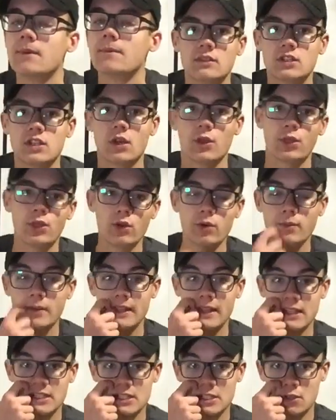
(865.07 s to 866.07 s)
So Thor
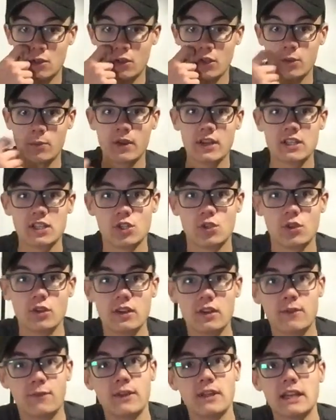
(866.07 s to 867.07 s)
realizes the only way to
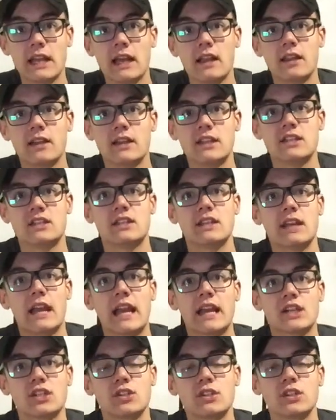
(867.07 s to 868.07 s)
truly defeat Hela is to
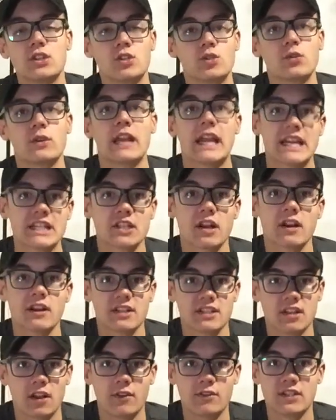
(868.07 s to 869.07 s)
actually destroy Asgard
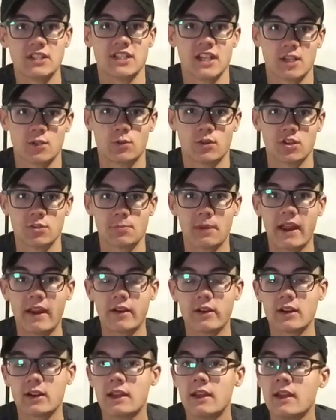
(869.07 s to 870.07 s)
itself, since that's where his
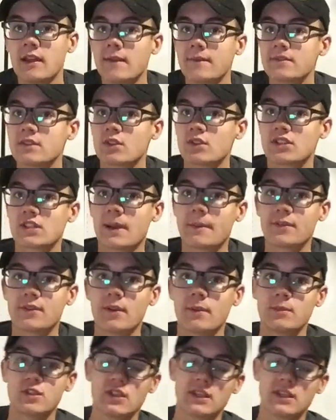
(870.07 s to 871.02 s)
power was coming from.